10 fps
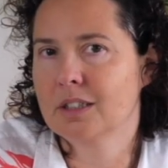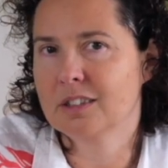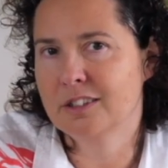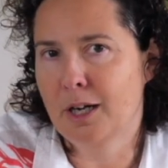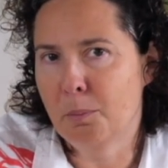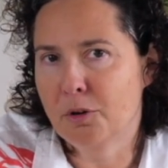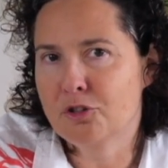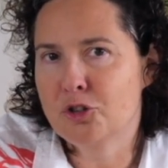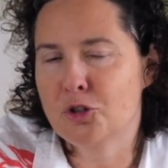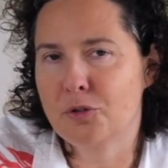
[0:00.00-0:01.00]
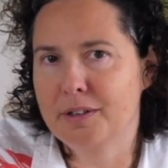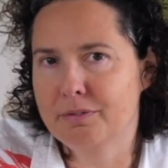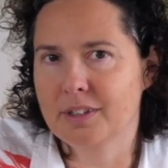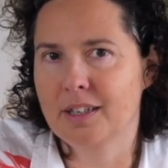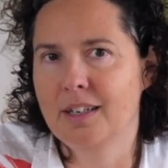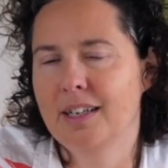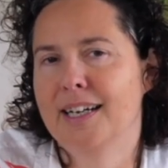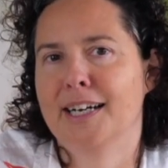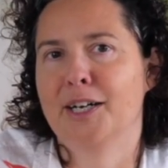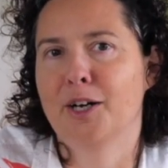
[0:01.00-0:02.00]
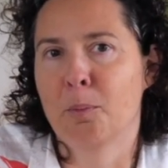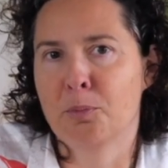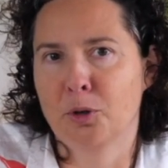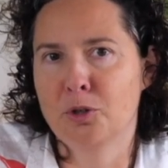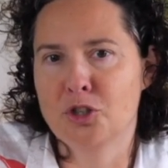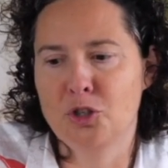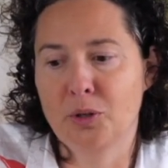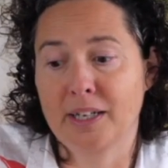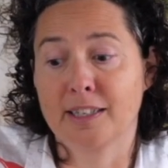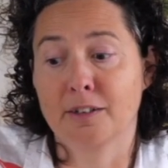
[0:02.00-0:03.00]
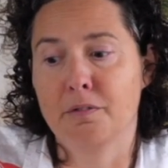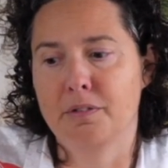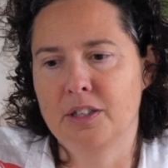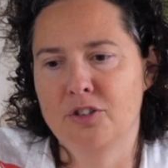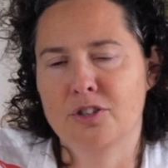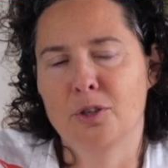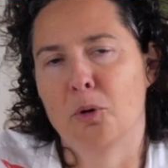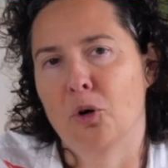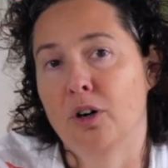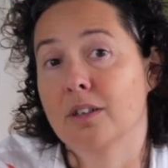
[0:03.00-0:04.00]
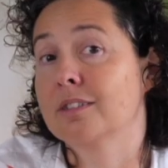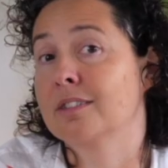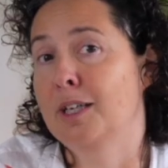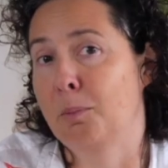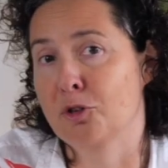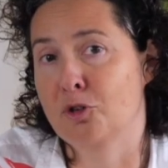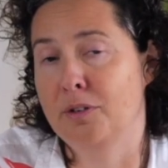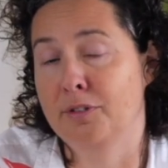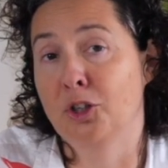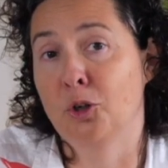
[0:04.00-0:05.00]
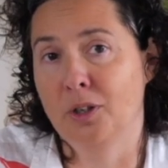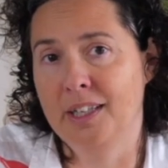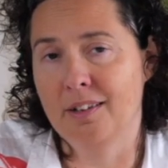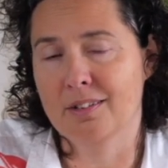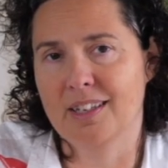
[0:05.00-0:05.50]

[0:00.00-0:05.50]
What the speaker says: numbers-driven approach, so you can convince the more numbers-driven colleagues